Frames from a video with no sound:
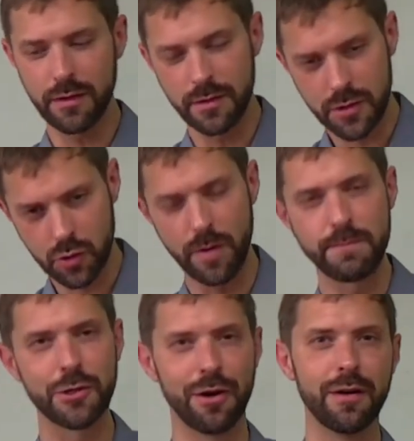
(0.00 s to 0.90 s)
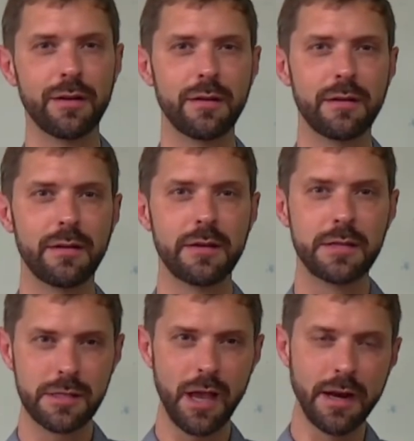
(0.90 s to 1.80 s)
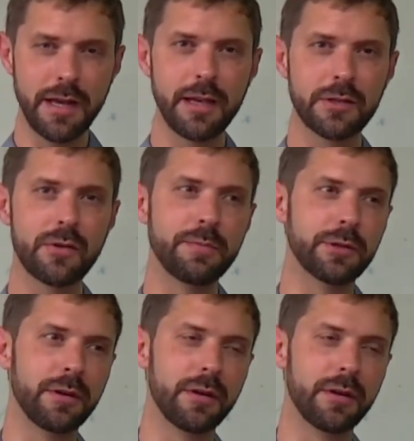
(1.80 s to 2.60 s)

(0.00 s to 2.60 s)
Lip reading: Scripture, studying Scripture.